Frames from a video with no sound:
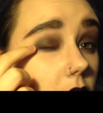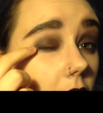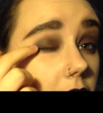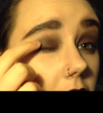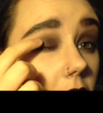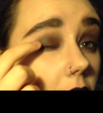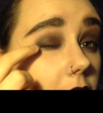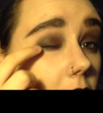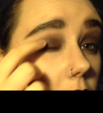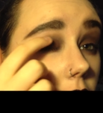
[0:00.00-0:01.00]
I think it cut
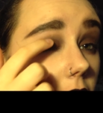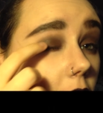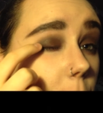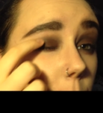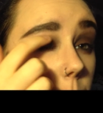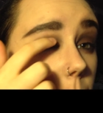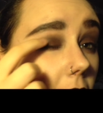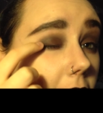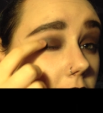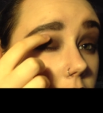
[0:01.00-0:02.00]
out saying I was putting
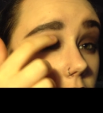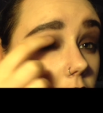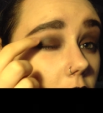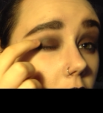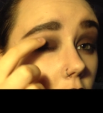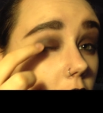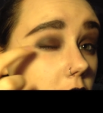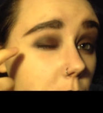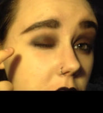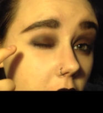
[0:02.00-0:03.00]
black into the
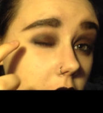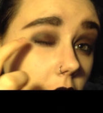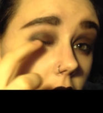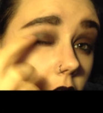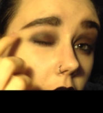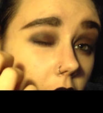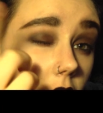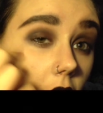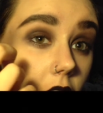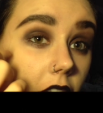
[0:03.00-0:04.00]
crease, which I did,
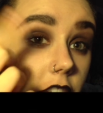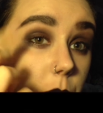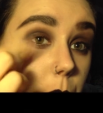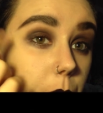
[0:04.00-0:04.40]
and then I just